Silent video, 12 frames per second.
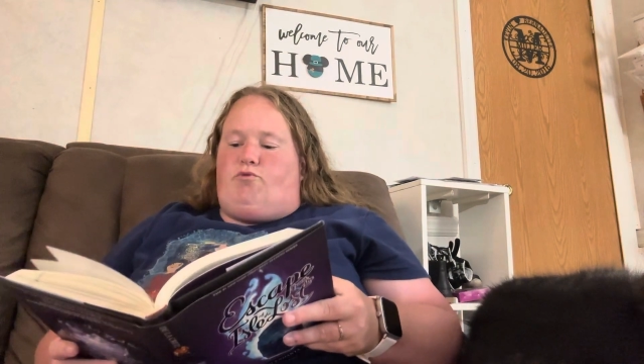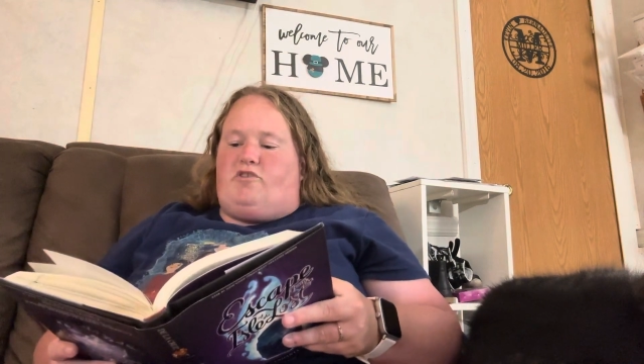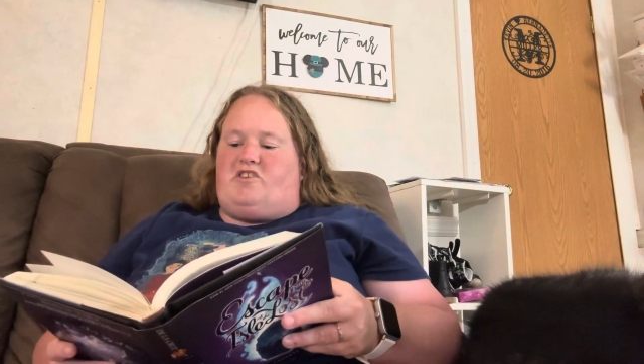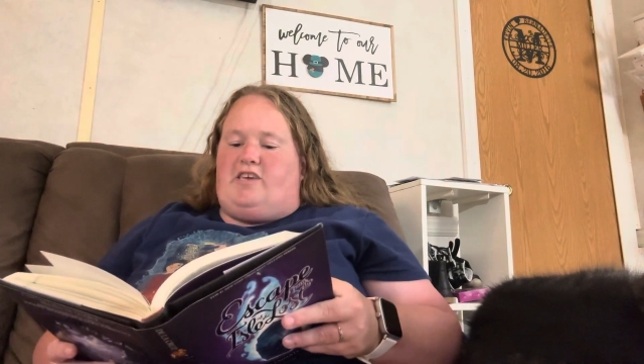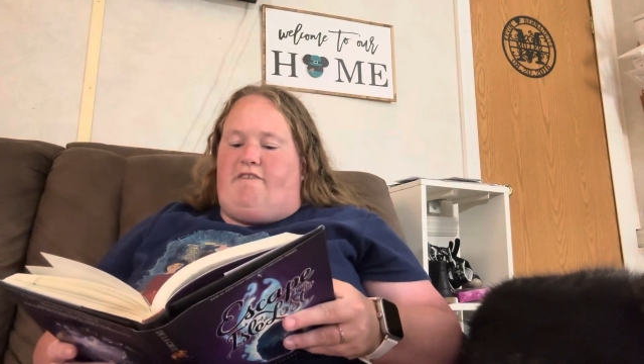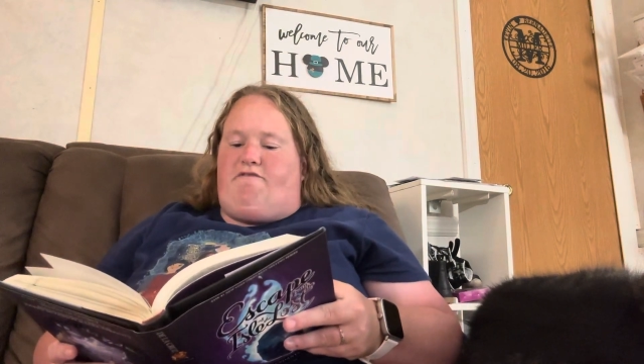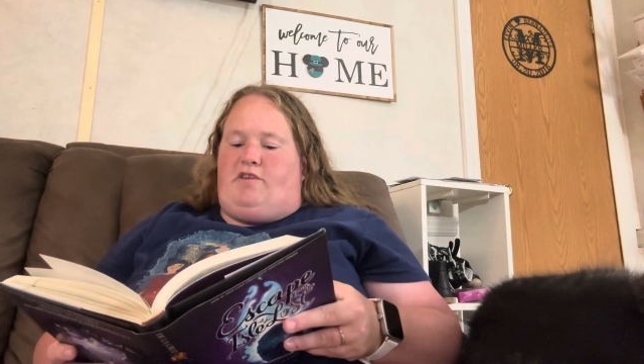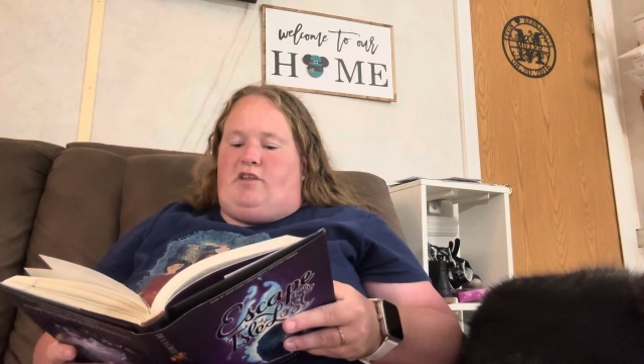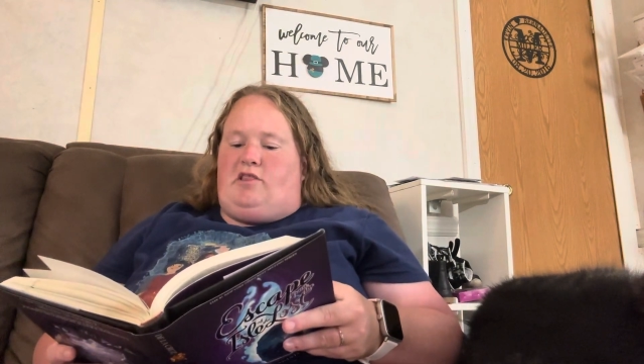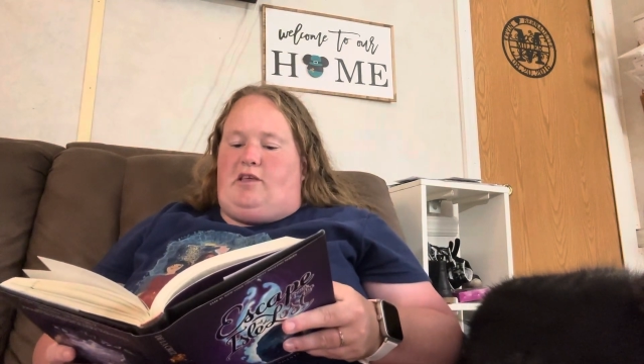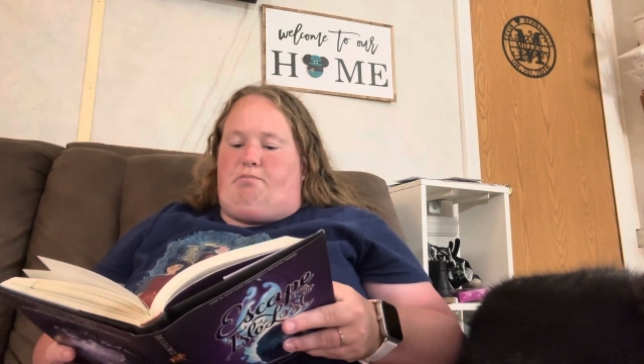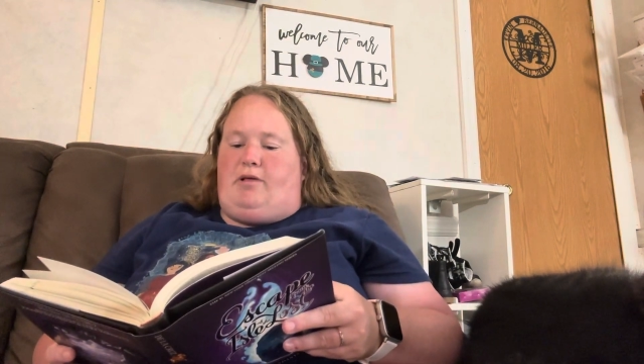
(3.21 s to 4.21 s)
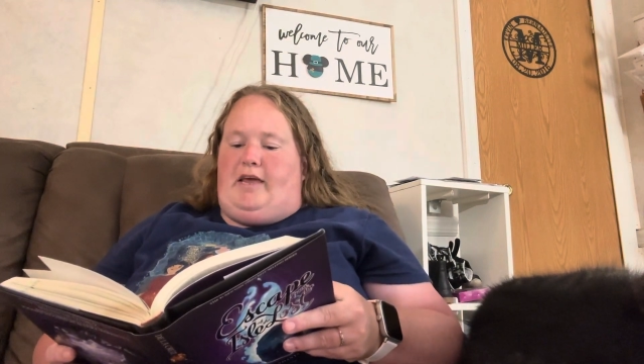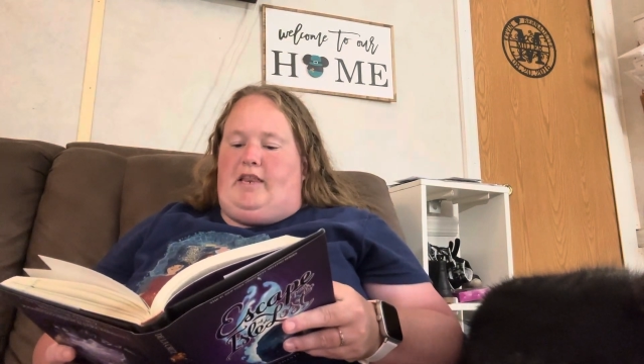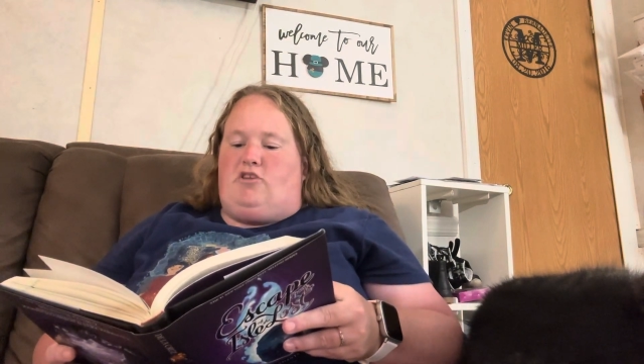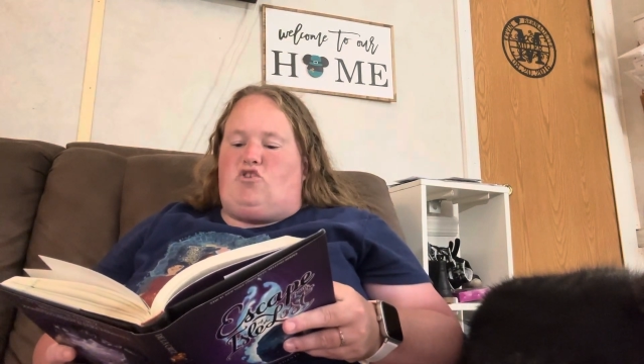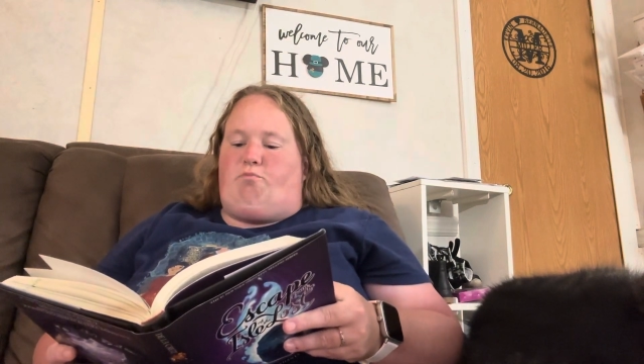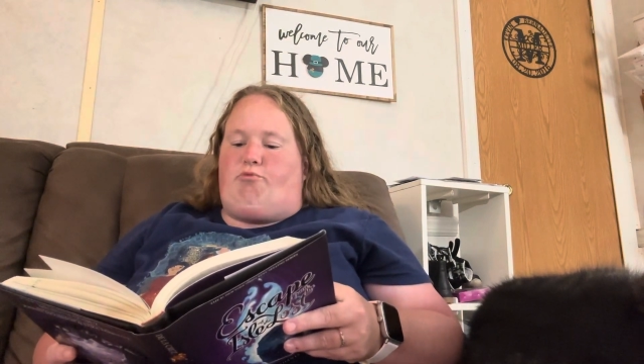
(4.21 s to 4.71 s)
were definitely
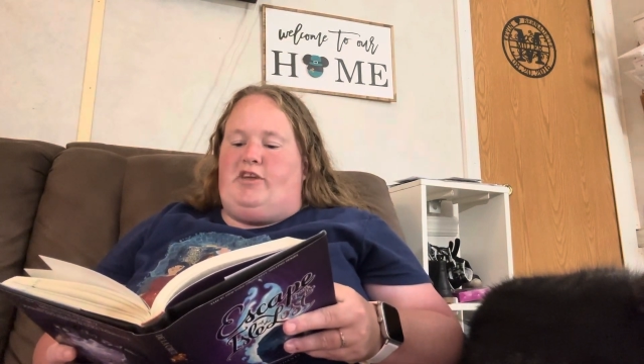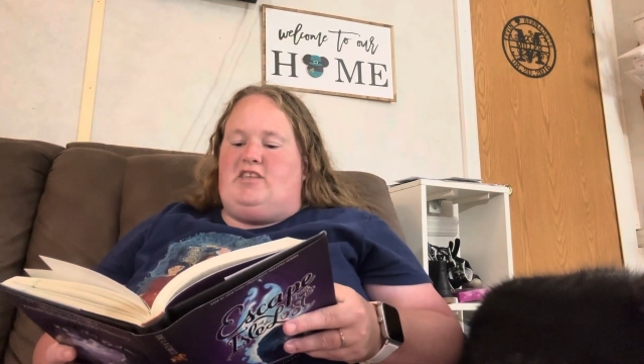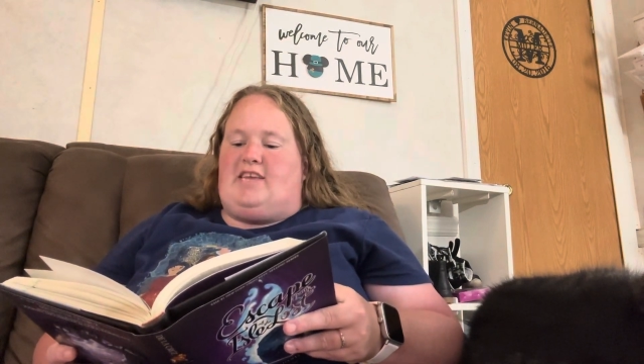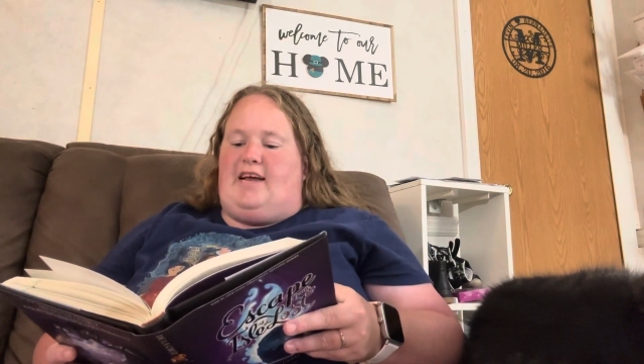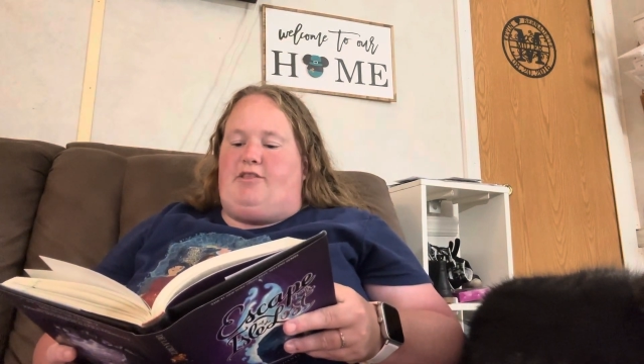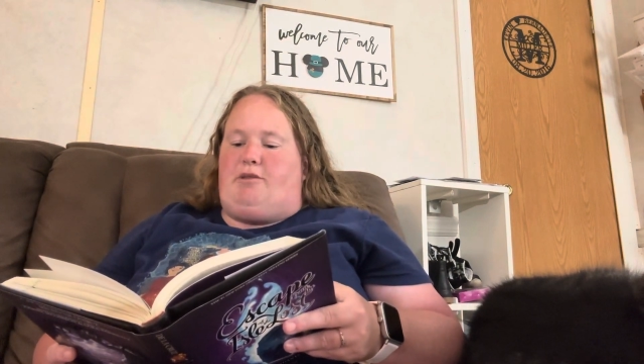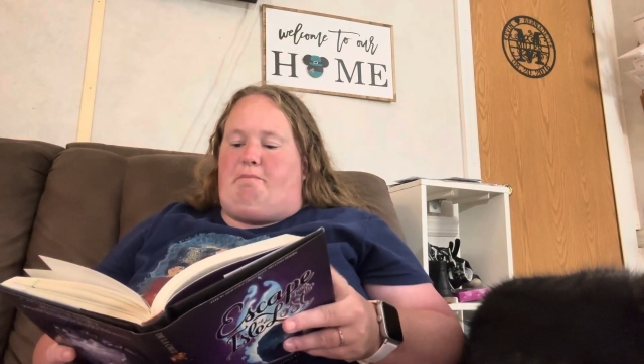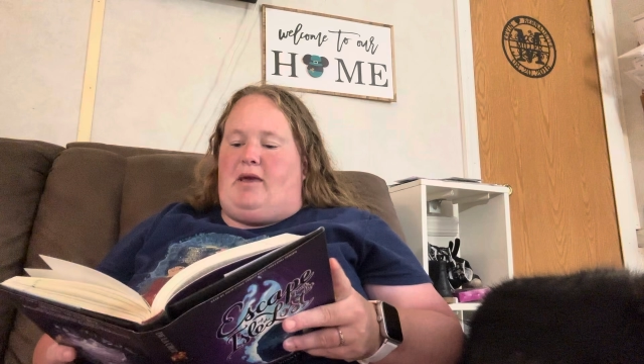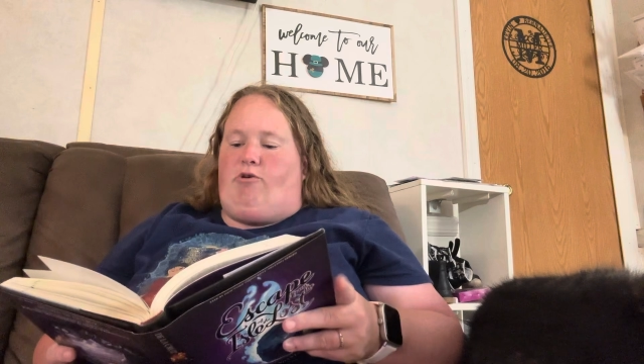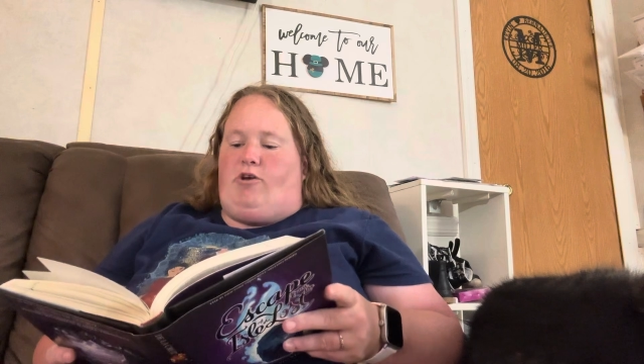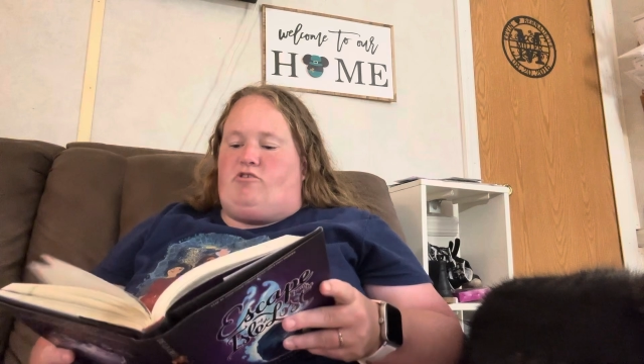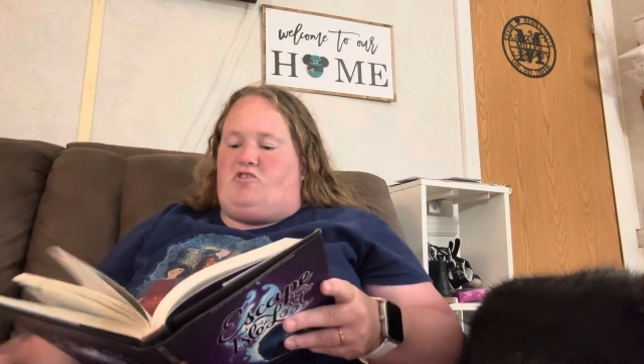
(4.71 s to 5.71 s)
planning to bring down the barrier